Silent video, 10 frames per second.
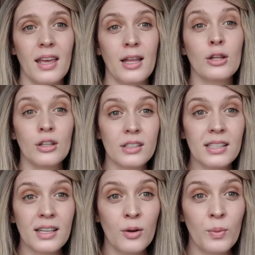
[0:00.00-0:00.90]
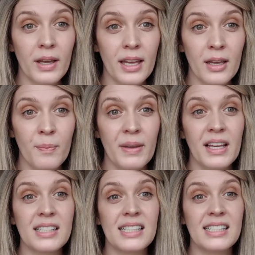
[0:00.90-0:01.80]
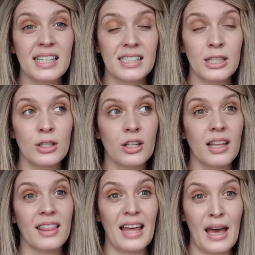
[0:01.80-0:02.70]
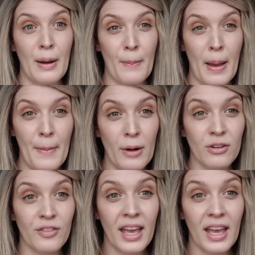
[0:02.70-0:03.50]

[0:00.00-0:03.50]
It looks like a wig because it doesn't look like that amount